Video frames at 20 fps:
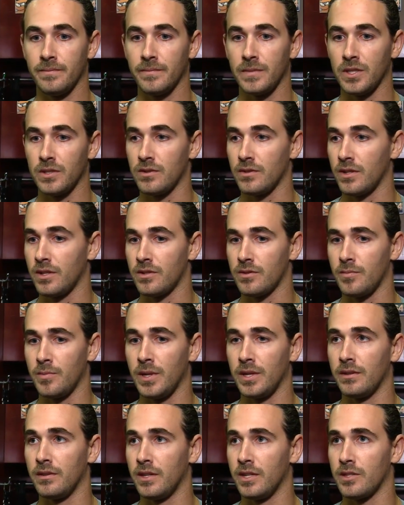it's
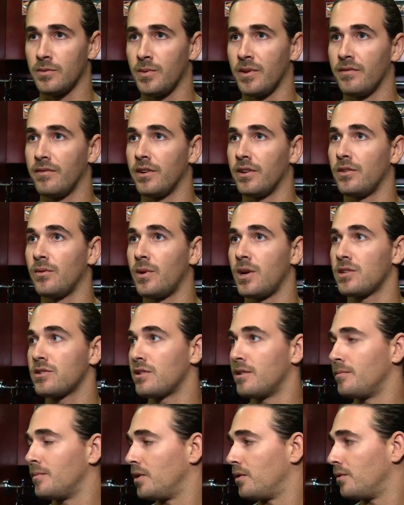been fun to watch
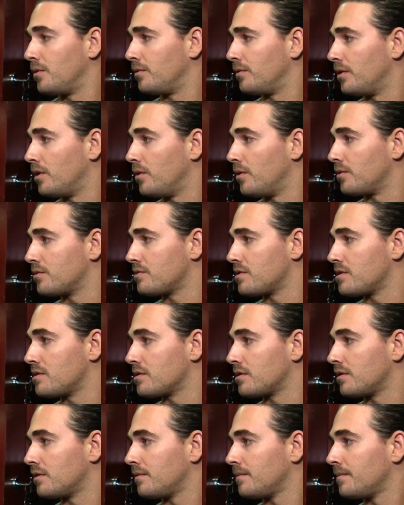them the whole season.